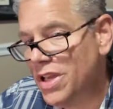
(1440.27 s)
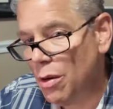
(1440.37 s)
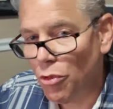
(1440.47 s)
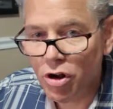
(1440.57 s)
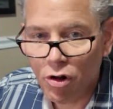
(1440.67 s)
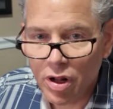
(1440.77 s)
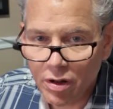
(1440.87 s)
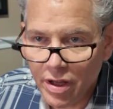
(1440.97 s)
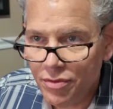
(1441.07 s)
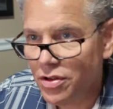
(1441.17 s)
I bought all our
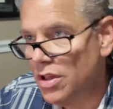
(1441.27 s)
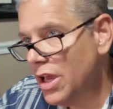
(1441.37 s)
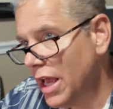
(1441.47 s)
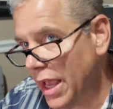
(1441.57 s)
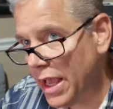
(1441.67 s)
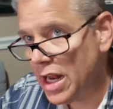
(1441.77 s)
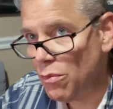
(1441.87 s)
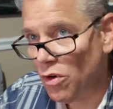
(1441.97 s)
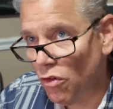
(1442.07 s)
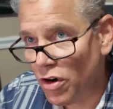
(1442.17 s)
lifts, and
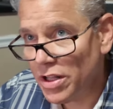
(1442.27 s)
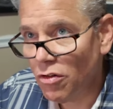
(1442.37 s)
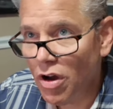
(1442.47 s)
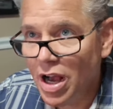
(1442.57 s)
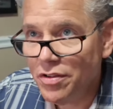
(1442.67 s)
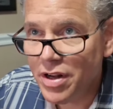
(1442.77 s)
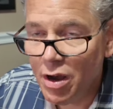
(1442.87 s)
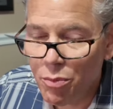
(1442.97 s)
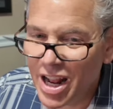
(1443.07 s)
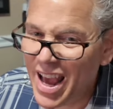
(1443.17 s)
I'm over at the garage now.
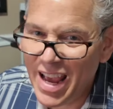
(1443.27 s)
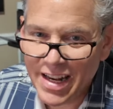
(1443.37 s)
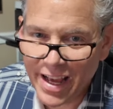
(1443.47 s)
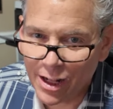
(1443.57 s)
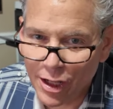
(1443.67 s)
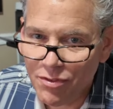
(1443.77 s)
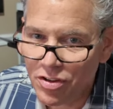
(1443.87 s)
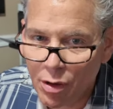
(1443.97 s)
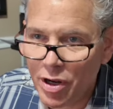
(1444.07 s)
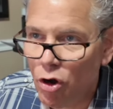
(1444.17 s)
But I hadn't had a lift since
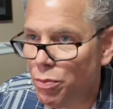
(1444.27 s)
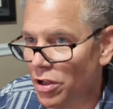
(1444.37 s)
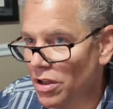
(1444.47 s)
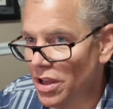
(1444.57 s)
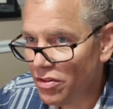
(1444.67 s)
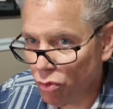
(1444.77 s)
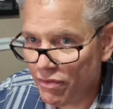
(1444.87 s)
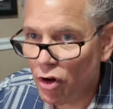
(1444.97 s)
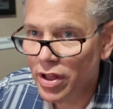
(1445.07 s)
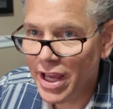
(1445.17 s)
I've been open. We've
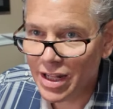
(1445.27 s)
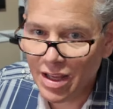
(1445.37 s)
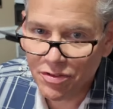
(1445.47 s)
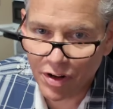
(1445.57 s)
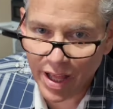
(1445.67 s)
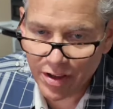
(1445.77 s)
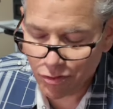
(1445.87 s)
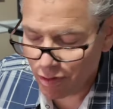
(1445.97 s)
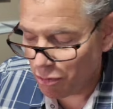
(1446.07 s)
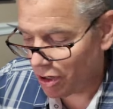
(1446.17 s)
only had lifts for the last
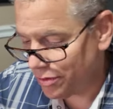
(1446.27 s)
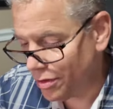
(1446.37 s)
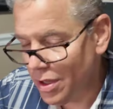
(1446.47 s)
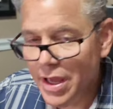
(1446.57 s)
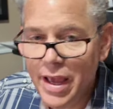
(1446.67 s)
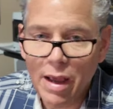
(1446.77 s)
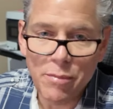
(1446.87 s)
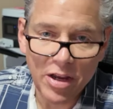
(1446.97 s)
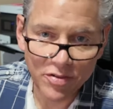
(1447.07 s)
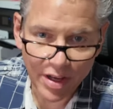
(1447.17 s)
3 months. It
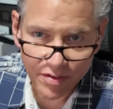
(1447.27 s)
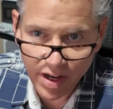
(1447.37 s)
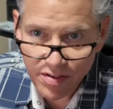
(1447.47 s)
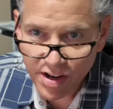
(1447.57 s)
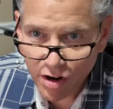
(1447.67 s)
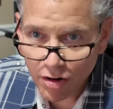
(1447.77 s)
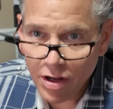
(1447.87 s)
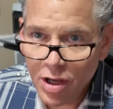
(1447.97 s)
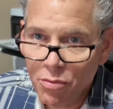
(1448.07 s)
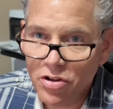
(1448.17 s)
makes things easier,
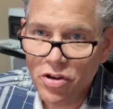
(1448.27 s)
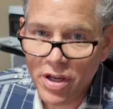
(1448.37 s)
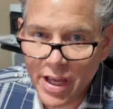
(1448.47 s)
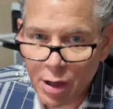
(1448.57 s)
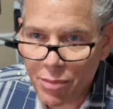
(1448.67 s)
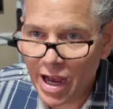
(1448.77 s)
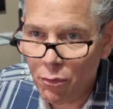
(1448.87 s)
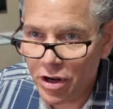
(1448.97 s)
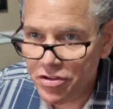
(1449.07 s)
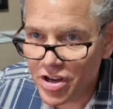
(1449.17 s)
but you can get by
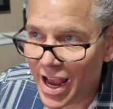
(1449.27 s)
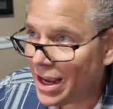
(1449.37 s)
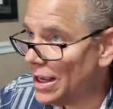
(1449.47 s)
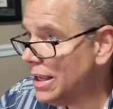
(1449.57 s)
with a jack